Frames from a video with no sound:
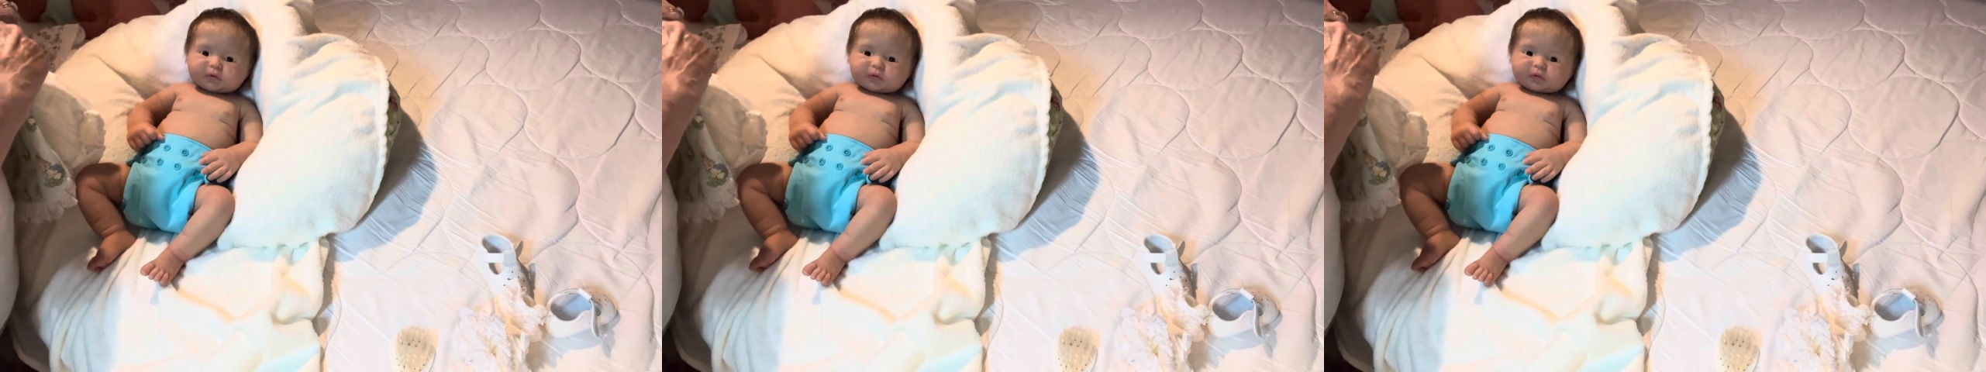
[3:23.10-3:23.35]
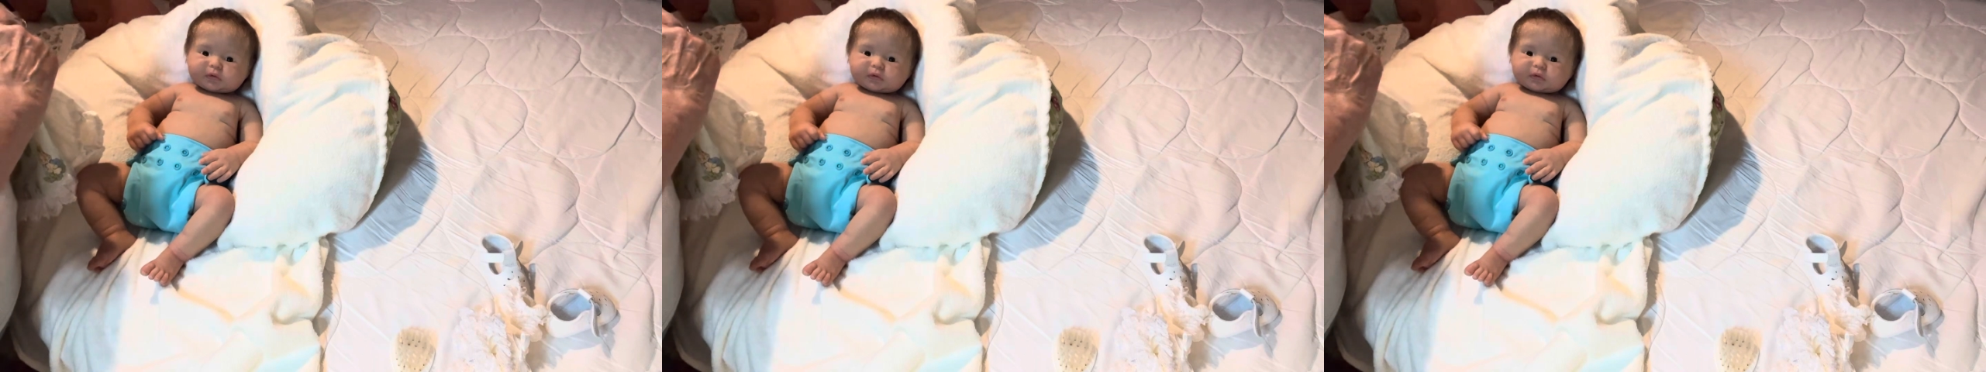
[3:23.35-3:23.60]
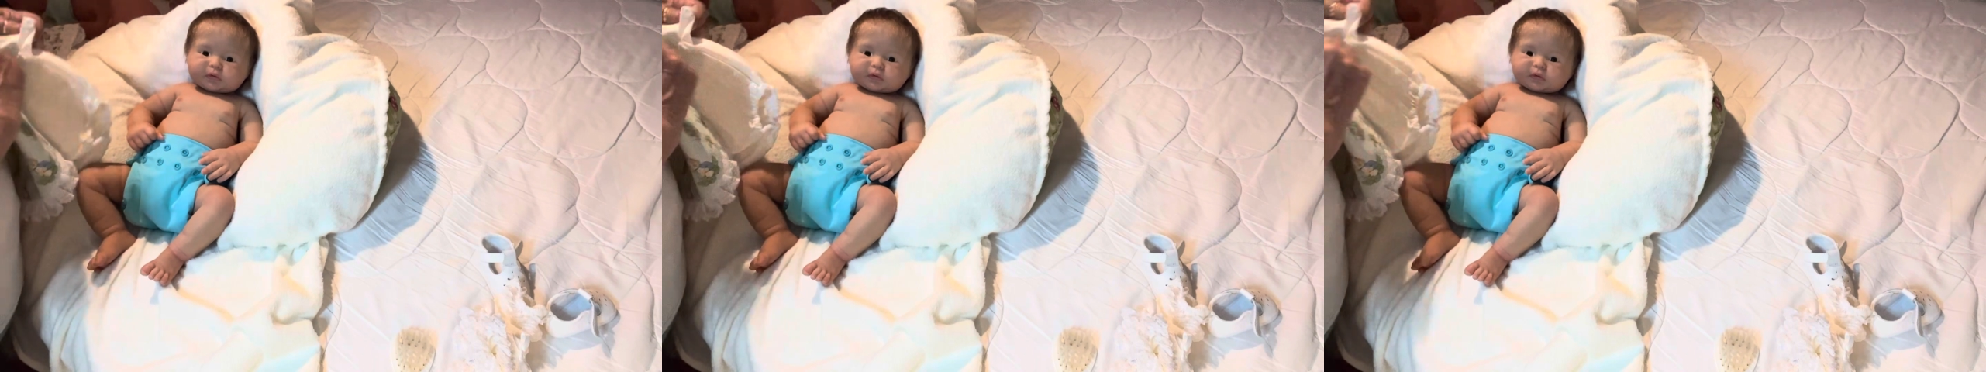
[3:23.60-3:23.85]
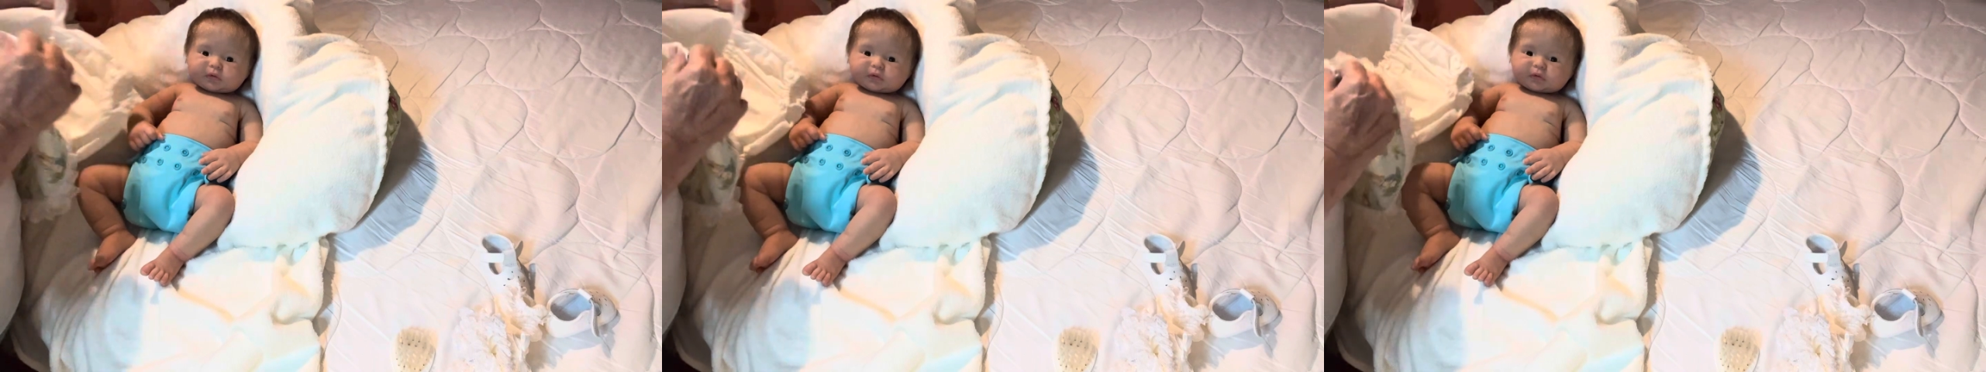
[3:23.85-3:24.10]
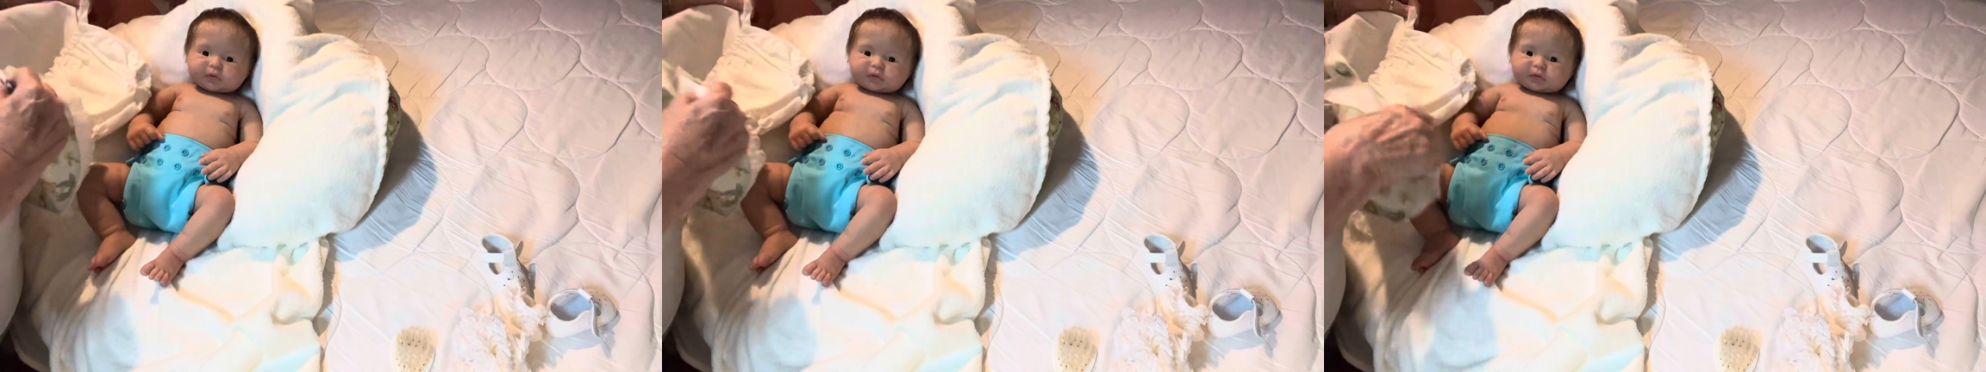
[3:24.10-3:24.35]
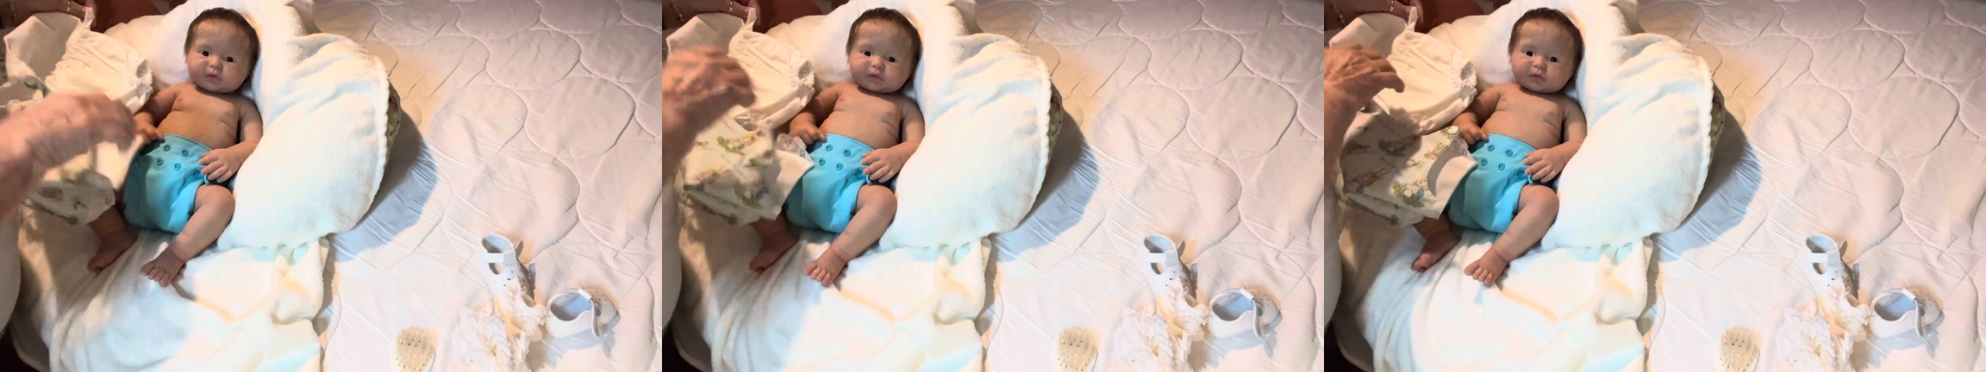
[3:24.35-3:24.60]

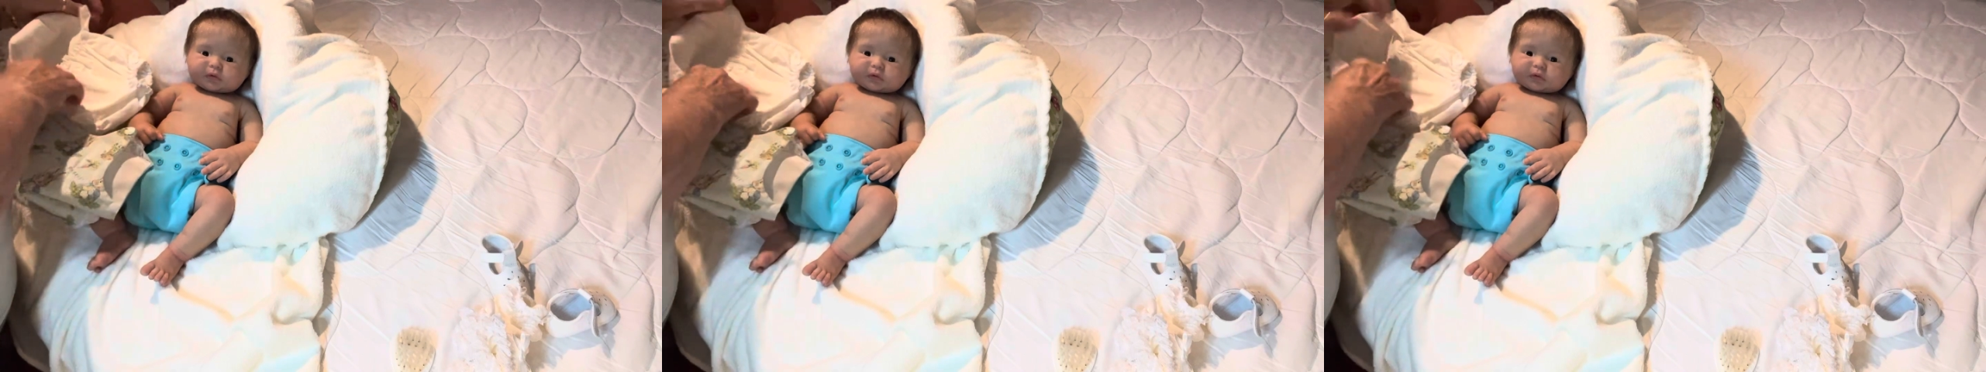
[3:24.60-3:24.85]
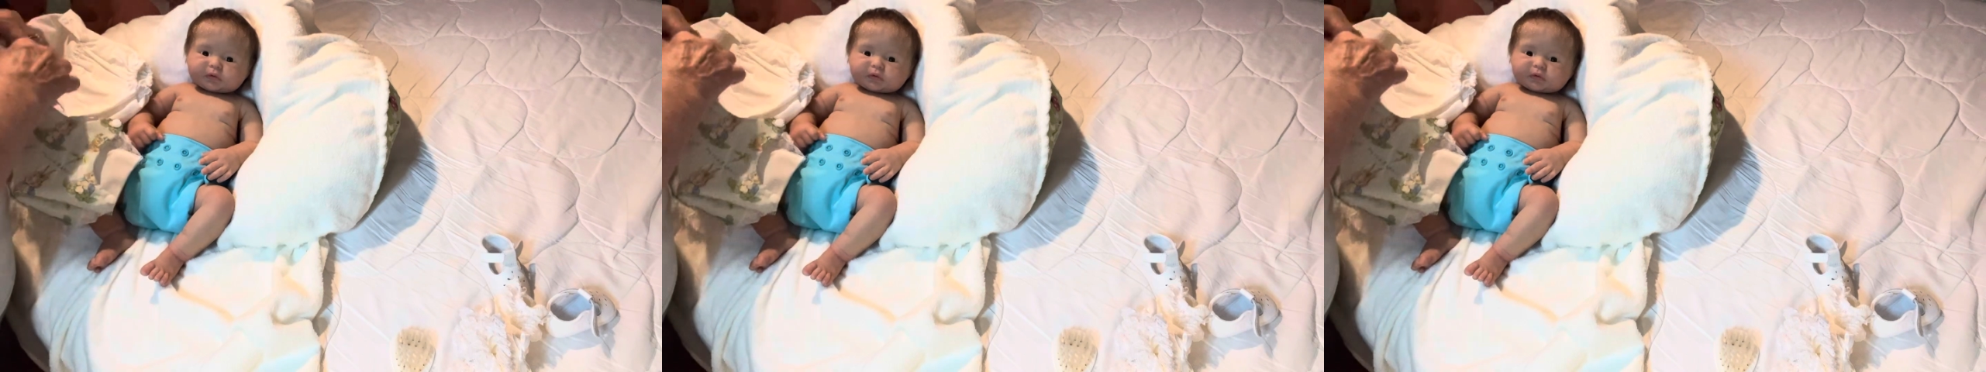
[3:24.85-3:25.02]
No one is speaking in this clip.